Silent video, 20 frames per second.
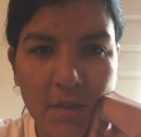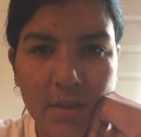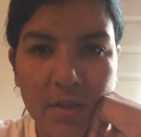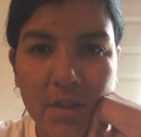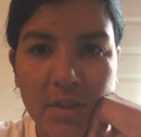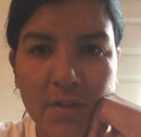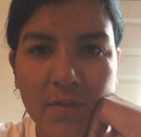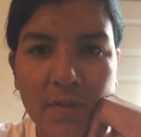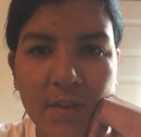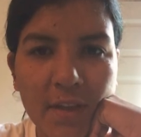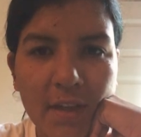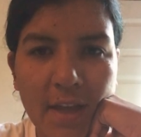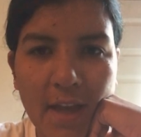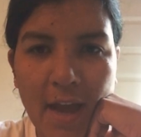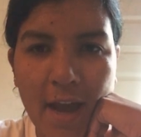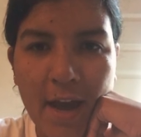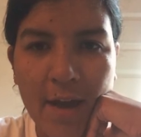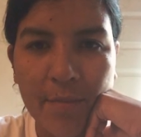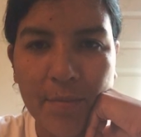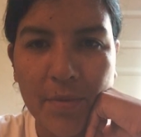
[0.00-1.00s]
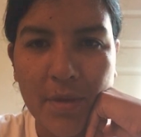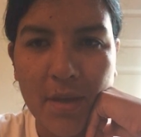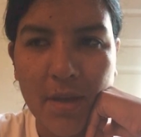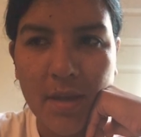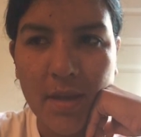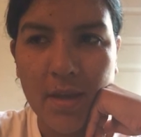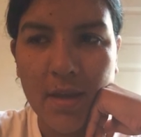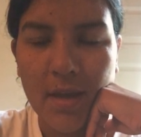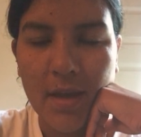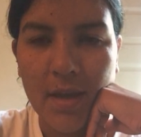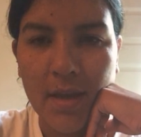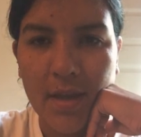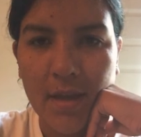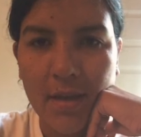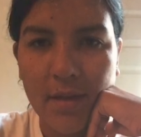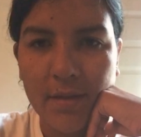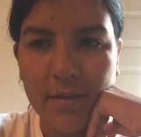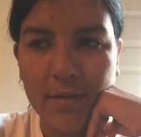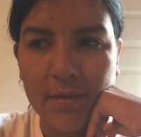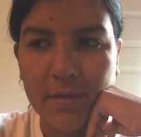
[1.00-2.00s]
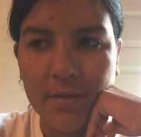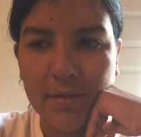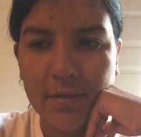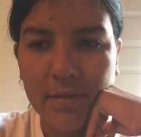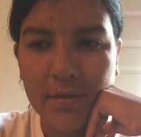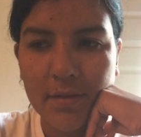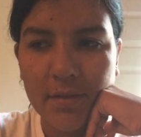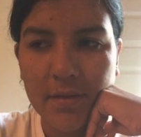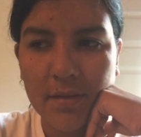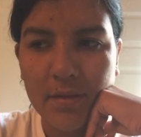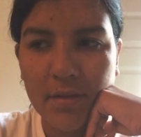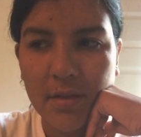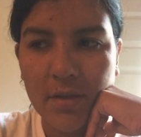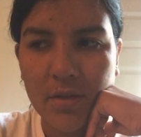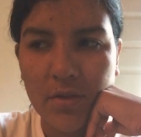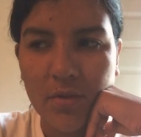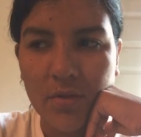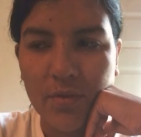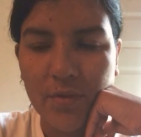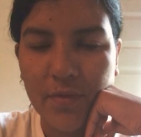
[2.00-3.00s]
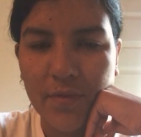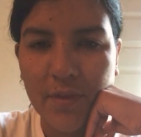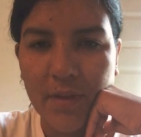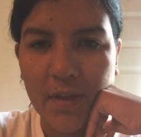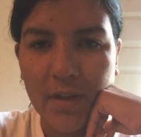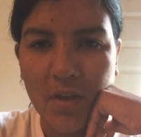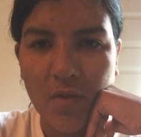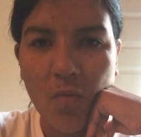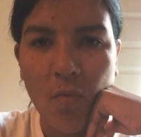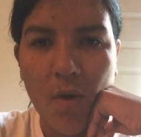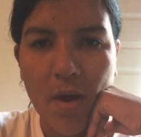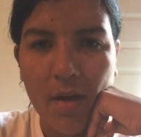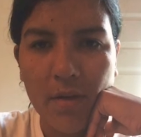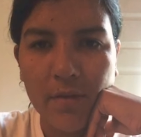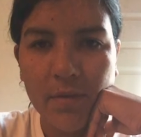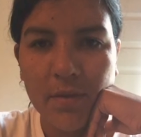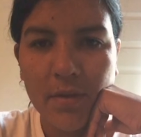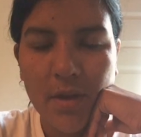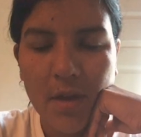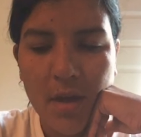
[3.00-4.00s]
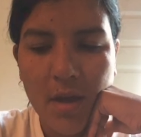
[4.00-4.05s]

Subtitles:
just feeling happy and, you know, feeling well.